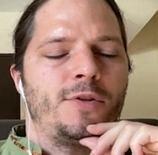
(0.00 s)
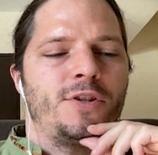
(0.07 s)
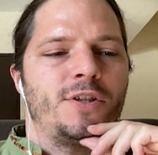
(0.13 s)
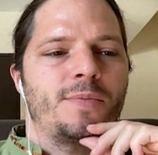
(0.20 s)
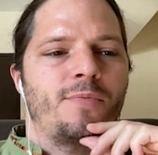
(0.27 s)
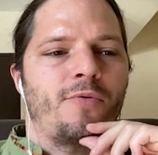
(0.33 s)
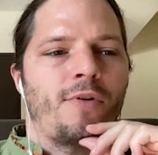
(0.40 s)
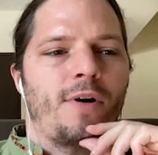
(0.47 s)

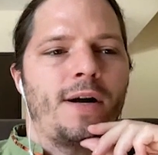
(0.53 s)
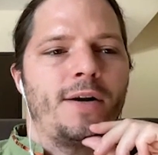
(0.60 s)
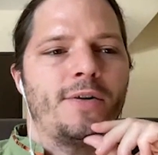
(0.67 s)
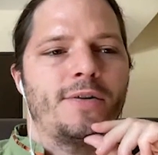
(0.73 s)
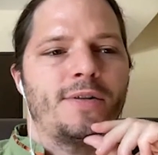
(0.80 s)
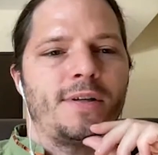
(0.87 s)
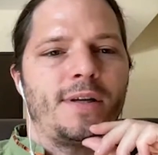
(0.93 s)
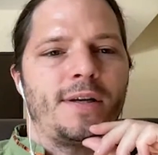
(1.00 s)
just
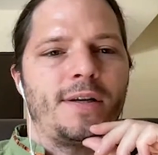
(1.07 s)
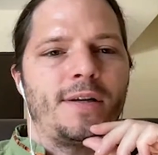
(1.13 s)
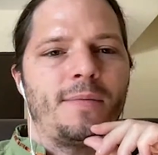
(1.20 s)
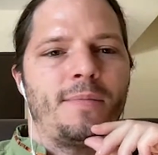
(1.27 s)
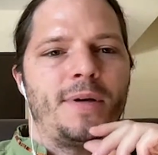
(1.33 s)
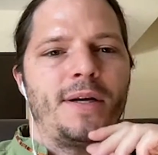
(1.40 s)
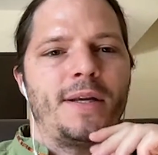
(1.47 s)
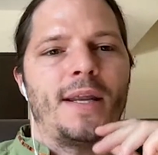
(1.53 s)
prior to like the
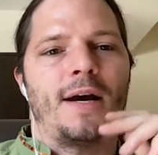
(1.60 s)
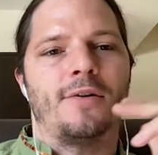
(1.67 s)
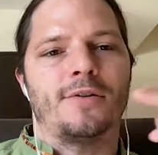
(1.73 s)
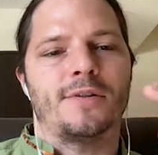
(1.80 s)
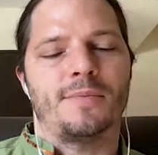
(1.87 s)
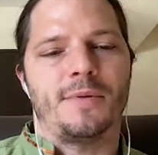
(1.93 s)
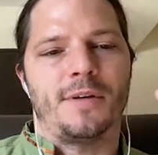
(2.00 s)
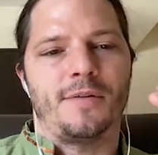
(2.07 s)
big
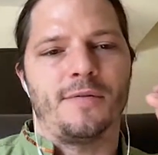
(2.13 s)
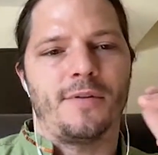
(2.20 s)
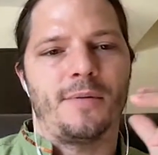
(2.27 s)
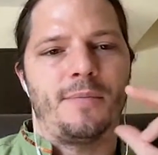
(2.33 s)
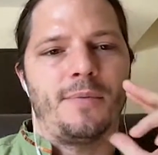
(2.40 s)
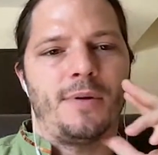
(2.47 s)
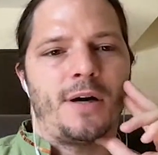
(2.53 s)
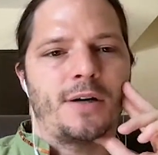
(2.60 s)
announcement of
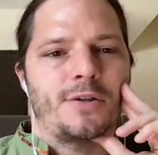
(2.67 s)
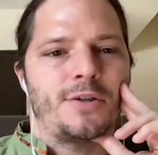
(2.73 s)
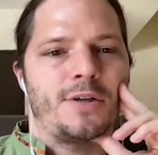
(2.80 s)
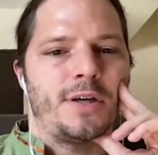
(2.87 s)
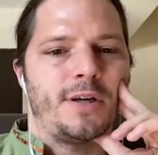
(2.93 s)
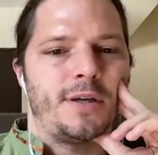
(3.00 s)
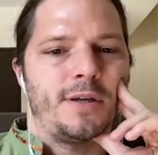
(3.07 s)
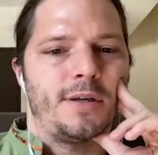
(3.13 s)
the
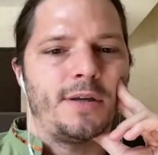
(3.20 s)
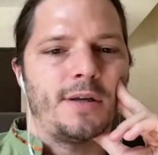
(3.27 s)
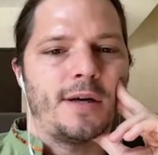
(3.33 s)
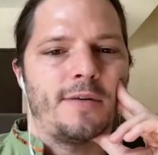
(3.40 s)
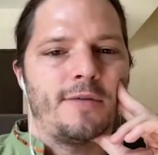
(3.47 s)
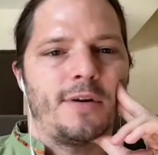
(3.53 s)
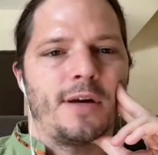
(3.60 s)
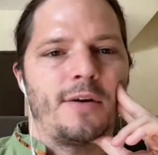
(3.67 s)
Blockstream
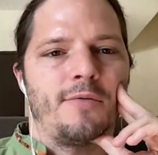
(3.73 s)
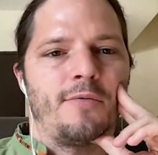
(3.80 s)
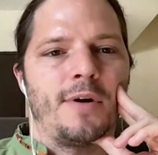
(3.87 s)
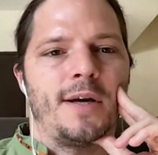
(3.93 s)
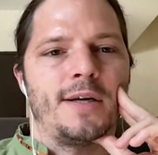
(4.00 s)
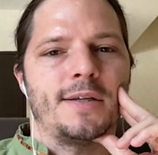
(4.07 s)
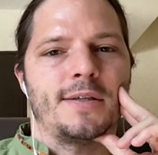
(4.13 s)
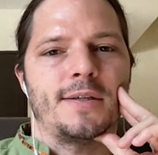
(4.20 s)
having had
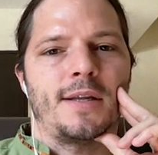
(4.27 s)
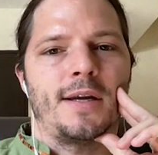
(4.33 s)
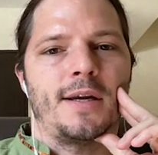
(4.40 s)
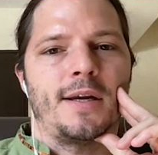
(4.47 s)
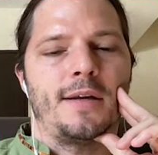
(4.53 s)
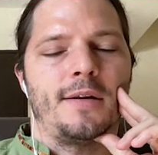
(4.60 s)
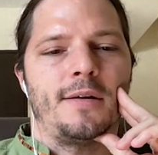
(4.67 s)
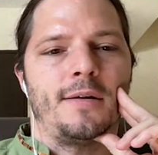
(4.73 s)
raised
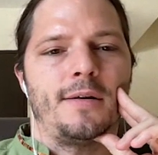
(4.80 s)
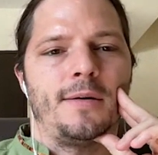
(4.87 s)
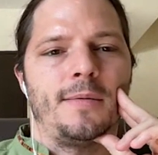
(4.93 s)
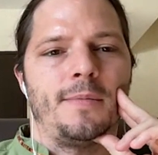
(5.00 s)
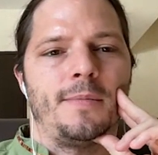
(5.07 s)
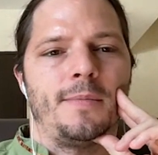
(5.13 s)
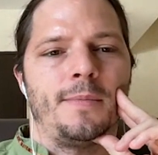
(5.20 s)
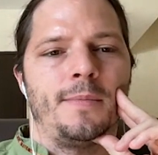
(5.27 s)
that
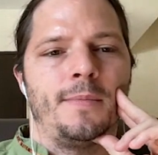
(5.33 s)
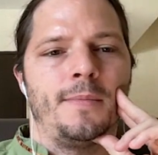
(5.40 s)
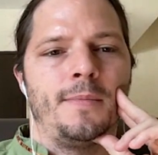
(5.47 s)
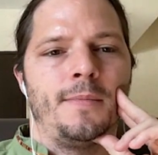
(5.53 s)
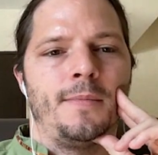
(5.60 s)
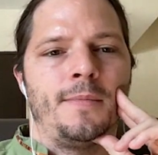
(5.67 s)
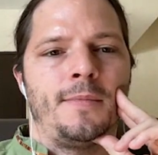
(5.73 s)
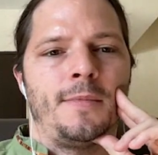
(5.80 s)
um,
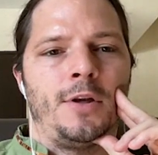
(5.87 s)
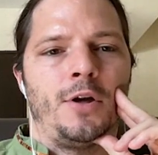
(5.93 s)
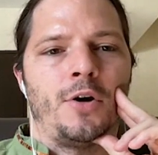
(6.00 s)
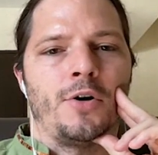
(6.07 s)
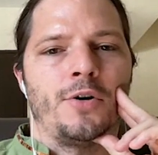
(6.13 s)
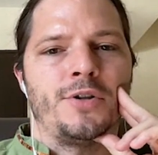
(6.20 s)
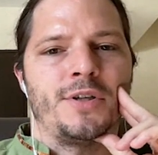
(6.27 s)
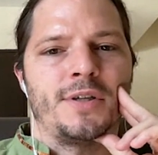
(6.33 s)

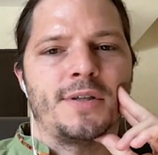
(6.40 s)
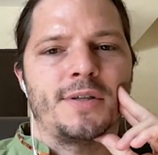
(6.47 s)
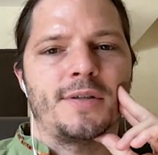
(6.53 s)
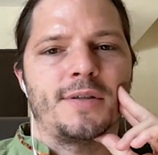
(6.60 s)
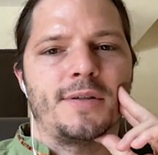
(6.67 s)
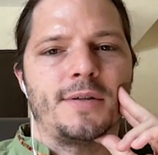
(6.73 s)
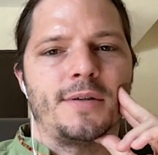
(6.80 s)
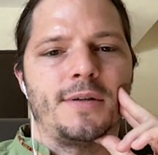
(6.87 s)

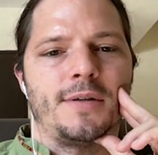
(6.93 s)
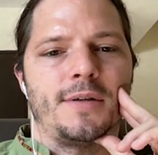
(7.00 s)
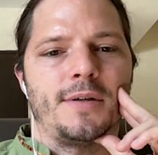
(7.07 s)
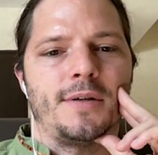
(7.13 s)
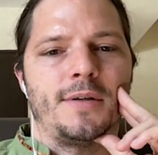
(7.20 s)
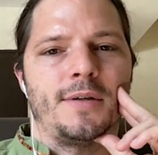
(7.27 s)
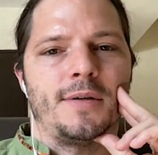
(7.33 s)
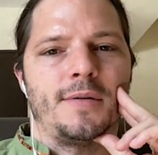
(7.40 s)
largest
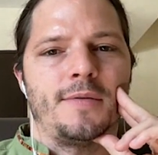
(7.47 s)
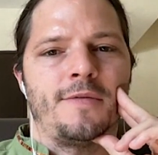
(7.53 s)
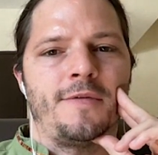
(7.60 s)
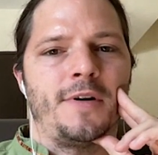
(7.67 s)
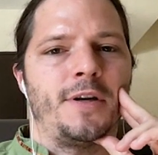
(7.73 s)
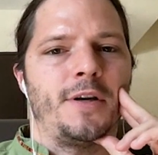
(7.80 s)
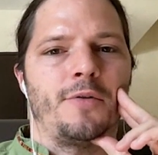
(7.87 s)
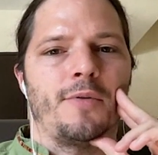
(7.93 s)
uh,
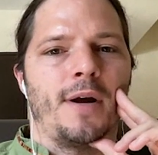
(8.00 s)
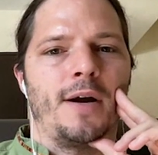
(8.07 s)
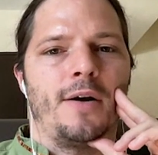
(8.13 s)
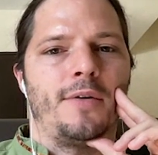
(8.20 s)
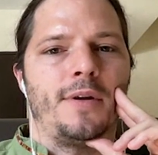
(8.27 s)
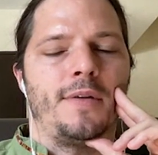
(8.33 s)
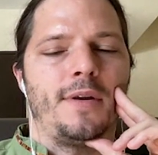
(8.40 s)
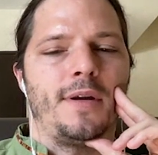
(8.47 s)
funding
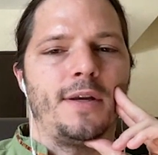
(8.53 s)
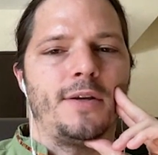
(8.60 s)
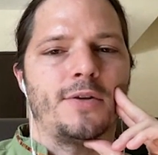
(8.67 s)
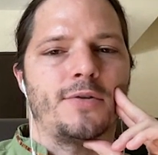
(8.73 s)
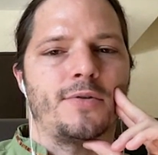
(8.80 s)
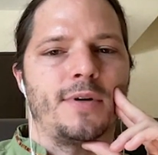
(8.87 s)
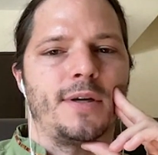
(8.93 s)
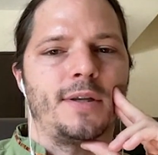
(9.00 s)
round in the
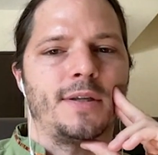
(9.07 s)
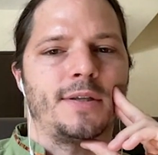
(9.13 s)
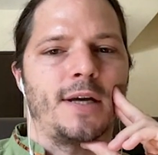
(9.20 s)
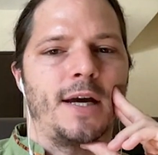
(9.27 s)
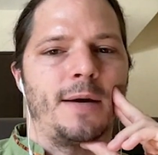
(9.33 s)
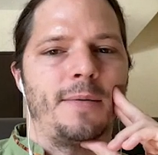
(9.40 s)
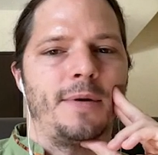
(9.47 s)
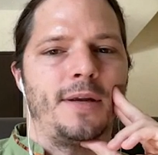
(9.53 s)
industry at the
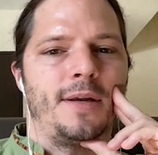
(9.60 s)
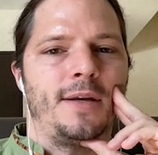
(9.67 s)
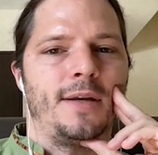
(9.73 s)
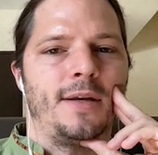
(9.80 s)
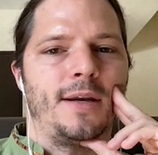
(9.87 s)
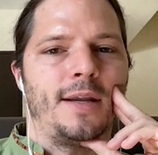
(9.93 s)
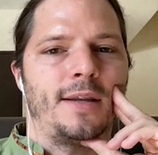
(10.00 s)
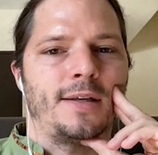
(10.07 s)
time, and, and,
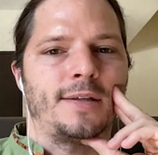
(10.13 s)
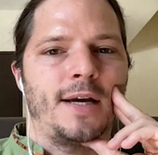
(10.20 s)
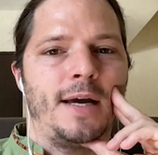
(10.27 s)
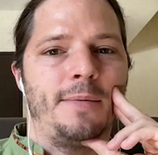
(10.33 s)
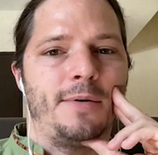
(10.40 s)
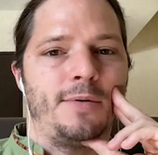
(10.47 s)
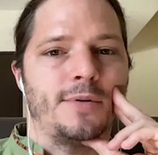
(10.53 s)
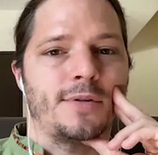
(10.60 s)
and at the
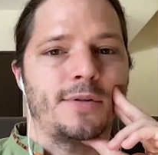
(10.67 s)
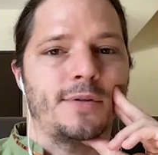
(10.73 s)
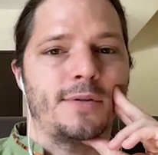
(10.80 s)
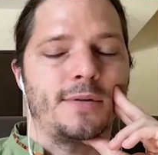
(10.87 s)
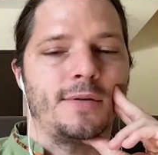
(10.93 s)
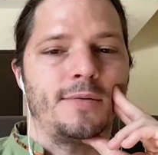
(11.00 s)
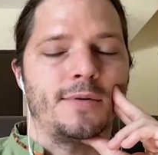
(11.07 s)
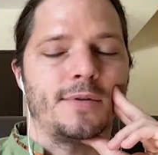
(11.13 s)
time it was
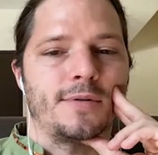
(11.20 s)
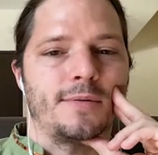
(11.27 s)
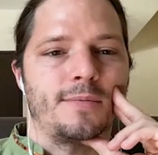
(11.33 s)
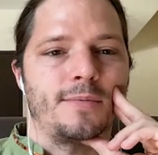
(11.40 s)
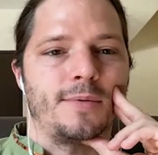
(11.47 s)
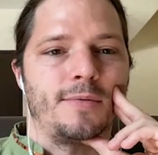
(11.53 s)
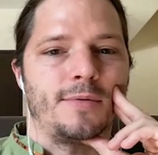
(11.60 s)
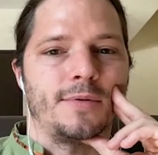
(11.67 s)
it was
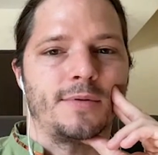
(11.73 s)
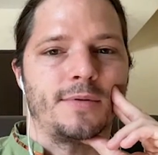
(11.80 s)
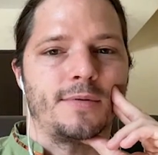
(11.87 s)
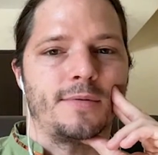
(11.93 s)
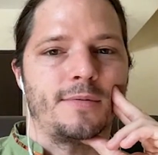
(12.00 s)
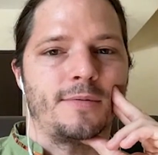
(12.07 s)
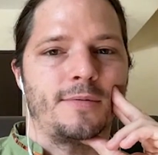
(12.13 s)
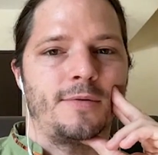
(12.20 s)
it
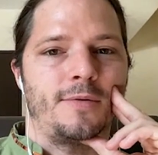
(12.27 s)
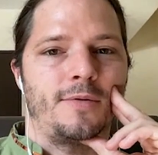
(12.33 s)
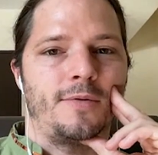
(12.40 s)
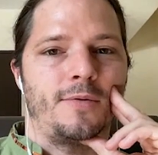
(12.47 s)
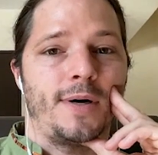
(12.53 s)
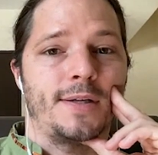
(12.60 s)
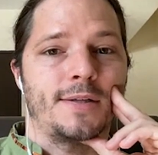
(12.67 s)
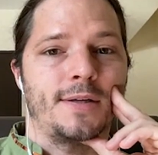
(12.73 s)
was
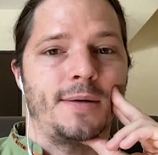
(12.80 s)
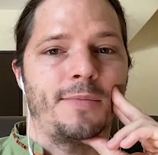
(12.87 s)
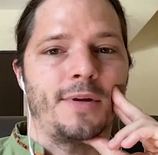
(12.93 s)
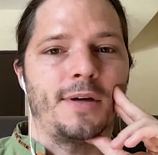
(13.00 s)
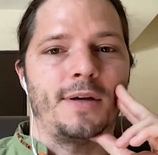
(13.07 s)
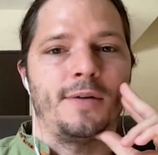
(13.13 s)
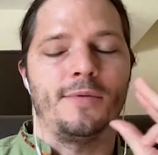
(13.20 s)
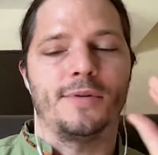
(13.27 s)
quite
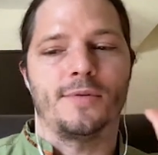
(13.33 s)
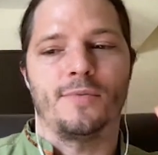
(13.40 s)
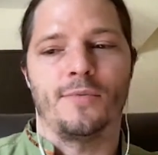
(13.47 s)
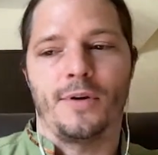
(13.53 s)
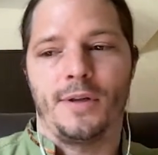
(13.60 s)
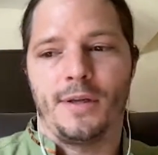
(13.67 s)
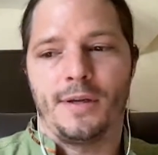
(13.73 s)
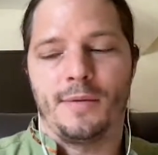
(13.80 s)
something. It was
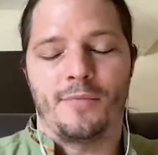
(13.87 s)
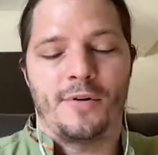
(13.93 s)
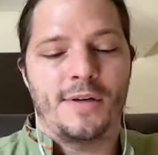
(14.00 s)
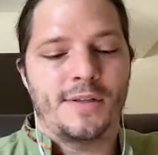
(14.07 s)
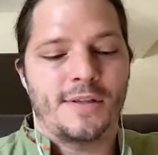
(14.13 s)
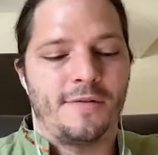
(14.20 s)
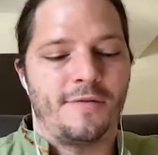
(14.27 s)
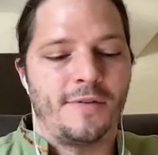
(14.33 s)
really
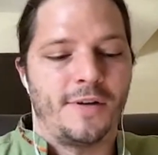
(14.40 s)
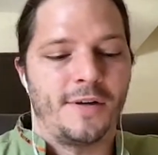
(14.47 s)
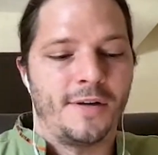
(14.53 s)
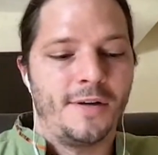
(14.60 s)
impressive.